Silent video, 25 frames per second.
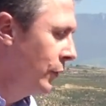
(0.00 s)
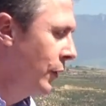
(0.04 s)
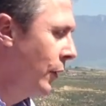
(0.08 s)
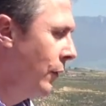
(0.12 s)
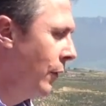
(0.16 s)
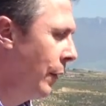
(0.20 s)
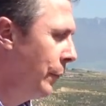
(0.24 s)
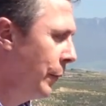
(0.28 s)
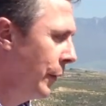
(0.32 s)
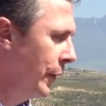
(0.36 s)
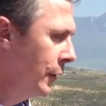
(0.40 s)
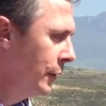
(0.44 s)

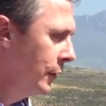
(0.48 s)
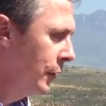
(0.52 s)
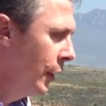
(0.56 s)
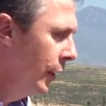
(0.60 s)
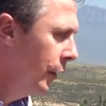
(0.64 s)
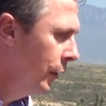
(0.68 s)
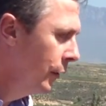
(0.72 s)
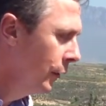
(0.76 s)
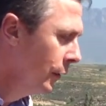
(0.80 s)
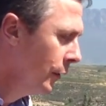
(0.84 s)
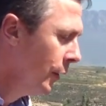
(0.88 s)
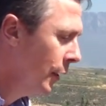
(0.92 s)
ripening
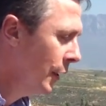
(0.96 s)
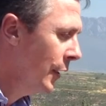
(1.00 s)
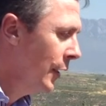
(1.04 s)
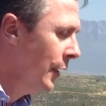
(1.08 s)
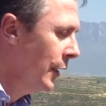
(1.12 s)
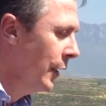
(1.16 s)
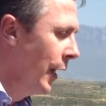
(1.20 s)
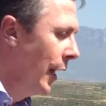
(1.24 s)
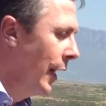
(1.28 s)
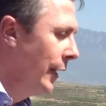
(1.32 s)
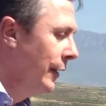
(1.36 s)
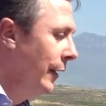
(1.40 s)
cycle,
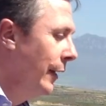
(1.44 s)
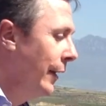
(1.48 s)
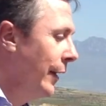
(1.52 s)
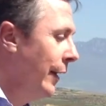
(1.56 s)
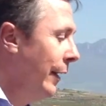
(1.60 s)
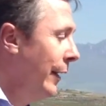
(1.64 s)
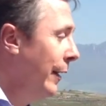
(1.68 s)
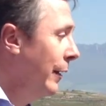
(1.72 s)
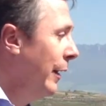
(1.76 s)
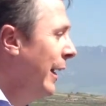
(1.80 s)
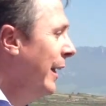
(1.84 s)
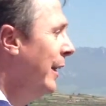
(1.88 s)
and
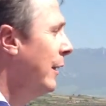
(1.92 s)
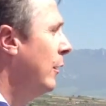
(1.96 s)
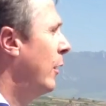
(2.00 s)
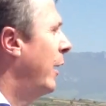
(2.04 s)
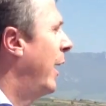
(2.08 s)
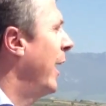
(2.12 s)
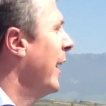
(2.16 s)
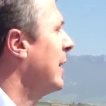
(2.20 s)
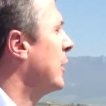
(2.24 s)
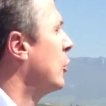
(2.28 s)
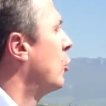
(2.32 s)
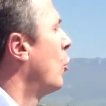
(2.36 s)
it
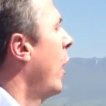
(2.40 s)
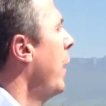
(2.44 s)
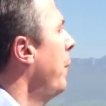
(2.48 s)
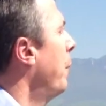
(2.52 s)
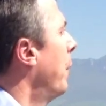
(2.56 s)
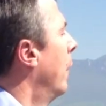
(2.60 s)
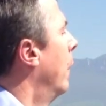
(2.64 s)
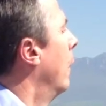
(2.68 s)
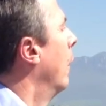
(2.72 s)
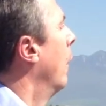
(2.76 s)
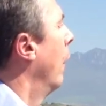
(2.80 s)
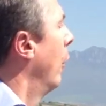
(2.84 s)
gets ripe
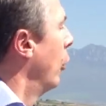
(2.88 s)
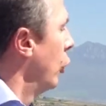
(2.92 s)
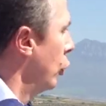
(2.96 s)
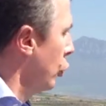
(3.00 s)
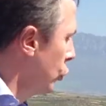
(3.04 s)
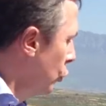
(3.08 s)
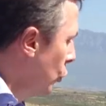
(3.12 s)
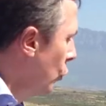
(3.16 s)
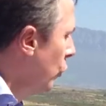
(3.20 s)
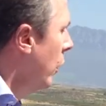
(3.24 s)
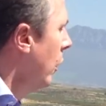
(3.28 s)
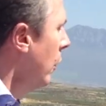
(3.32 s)

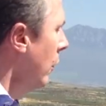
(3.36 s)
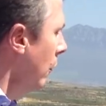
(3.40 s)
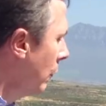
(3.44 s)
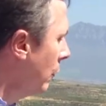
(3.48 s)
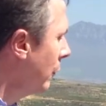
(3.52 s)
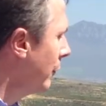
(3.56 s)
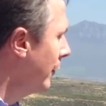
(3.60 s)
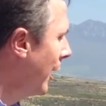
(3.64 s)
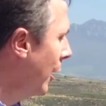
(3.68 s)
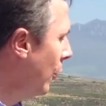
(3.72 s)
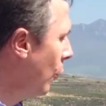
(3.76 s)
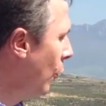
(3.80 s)
sooner
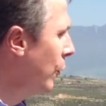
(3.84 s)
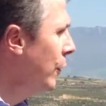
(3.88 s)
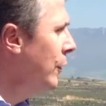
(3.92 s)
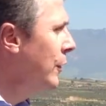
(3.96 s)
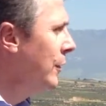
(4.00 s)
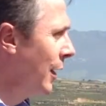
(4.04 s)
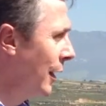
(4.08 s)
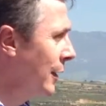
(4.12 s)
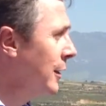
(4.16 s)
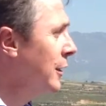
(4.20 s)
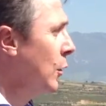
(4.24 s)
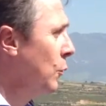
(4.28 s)
than others.
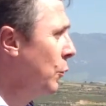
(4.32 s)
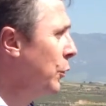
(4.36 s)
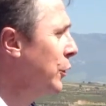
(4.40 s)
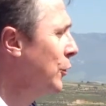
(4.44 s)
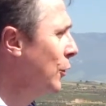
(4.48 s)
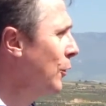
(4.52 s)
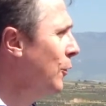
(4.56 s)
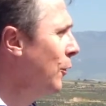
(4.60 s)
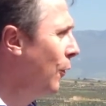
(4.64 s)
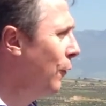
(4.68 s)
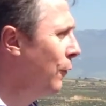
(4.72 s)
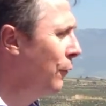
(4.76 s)
That's the
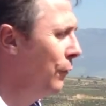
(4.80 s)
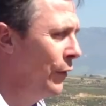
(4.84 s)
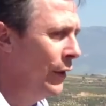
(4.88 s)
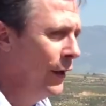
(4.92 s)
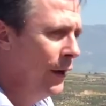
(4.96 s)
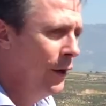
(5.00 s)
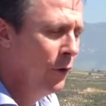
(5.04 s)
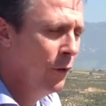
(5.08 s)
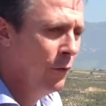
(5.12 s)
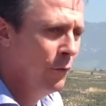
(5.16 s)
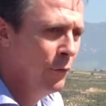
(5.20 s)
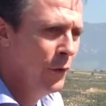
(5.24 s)
reason
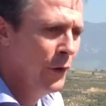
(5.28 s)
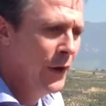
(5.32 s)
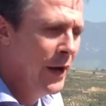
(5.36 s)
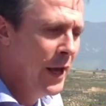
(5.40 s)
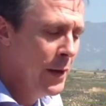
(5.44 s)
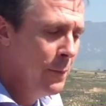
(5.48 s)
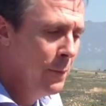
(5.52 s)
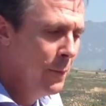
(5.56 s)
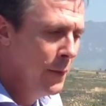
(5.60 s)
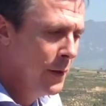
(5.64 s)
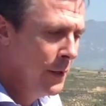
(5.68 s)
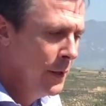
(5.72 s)
of the
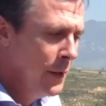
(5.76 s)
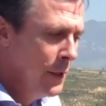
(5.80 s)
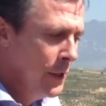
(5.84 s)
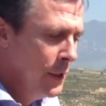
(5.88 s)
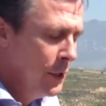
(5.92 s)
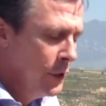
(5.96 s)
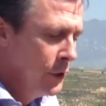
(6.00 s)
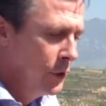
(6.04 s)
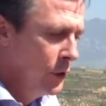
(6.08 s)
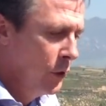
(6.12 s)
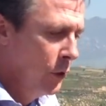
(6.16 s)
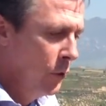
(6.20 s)
name.
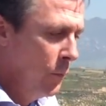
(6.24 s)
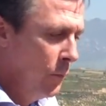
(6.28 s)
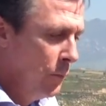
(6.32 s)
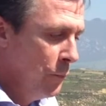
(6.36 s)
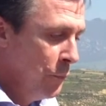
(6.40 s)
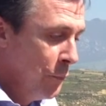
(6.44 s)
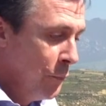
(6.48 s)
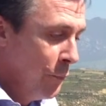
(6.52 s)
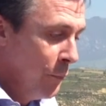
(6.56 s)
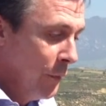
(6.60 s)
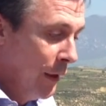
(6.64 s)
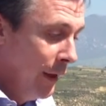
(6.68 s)
So
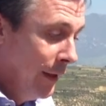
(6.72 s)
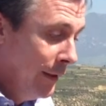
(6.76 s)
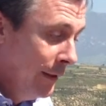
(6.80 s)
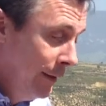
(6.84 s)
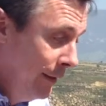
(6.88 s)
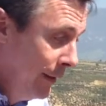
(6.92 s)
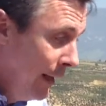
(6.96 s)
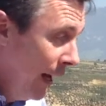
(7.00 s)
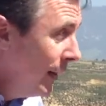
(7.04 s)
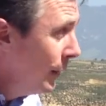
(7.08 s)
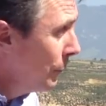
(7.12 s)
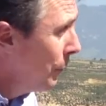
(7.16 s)

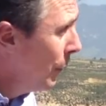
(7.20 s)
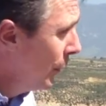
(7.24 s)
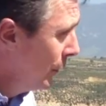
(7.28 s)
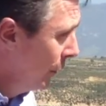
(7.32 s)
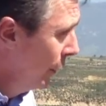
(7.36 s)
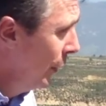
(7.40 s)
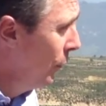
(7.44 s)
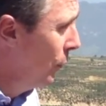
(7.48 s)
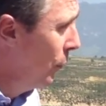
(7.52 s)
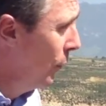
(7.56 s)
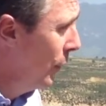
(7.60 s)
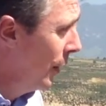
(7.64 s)
that
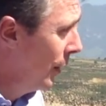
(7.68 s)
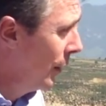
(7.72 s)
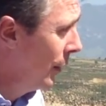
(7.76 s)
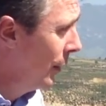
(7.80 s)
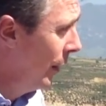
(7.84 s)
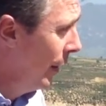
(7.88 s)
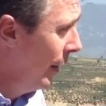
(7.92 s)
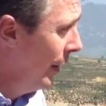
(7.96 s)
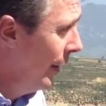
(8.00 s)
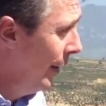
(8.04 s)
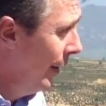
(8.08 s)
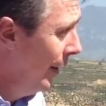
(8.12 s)
particular
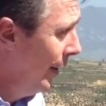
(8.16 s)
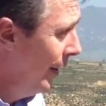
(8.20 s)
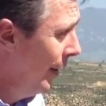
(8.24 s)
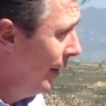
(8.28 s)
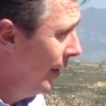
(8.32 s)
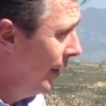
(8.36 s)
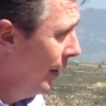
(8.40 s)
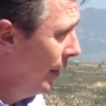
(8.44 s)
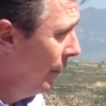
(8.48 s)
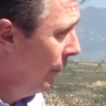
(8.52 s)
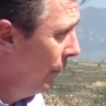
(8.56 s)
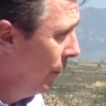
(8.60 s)

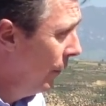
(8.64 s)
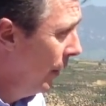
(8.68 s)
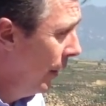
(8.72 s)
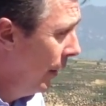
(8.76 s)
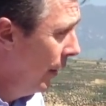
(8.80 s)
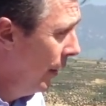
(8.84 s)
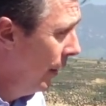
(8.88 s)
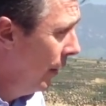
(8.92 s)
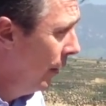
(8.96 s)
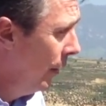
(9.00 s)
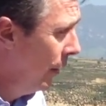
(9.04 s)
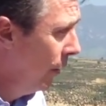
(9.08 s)

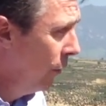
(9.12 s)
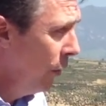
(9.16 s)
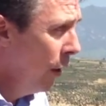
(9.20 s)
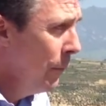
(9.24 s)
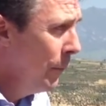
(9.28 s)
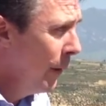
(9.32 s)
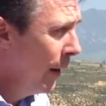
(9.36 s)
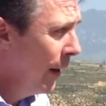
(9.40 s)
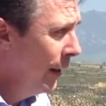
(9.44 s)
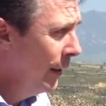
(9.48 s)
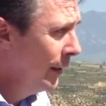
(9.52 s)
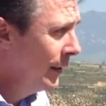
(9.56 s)

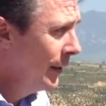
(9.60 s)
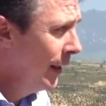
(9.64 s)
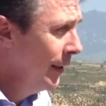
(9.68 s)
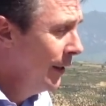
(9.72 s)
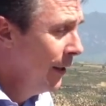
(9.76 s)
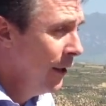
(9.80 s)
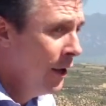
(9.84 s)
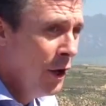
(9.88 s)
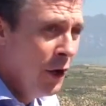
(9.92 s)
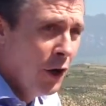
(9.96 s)
grape varietal